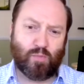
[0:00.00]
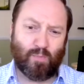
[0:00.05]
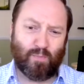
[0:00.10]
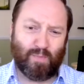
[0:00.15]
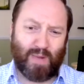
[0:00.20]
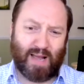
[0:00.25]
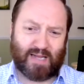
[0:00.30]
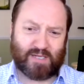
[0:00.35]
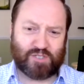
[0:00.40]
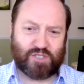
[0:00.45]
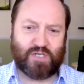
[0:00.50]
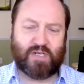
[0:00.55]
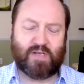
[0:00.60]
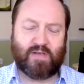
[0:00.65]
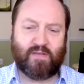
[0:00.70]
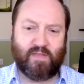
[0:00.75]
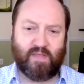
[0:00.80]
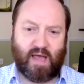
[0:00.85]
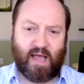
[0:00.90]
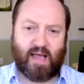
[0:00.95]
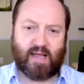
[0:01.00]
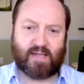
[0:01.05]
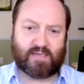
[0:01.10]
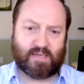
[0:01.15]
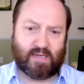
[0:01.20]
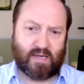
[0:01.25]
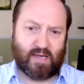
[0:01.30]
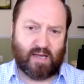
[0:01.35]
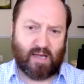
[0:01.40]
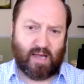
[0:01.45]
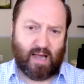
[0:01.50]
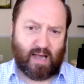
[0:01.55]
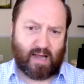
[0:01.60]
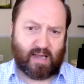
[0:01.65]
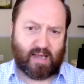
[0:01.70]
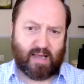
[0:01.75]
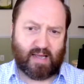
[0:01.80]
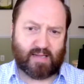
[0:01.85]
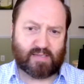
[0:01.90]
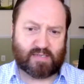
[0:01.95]
matching that
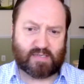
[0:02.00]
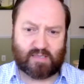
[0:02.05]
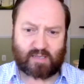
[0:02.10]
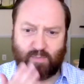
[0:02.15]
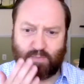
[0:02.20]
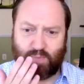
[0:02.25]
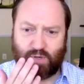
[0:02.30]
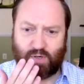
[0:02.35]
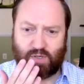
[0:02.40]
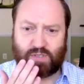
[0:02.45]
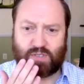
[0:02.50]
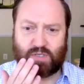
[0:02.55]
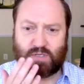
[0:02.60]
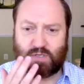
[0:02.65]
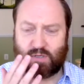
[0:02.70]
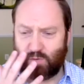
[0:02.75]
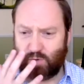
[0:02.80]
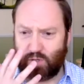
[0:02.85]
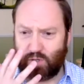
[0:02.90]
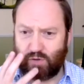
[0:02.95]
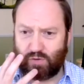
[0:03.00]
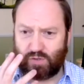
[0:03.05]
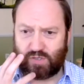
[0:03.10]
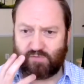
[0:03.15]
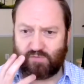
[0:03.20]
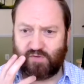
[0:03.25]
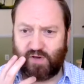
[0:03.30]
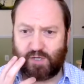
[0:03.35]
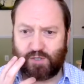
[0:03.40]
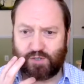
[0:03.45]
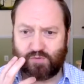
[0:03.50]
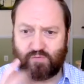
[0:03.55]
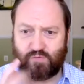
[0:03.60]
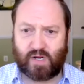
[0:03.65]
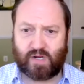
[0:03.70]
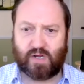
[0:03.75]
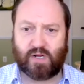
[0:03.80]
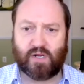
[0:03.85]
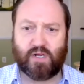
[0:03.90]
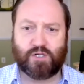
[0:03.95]
against the person using facial
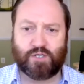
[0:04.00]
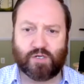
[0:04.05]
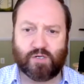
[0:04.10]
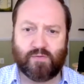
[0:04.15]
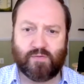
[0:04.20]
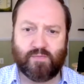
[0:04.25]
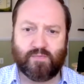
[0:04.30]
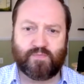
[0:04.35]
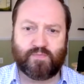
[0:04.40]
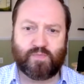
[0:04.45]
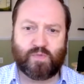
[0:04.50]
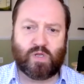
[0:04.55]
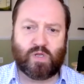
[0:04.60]
recognition.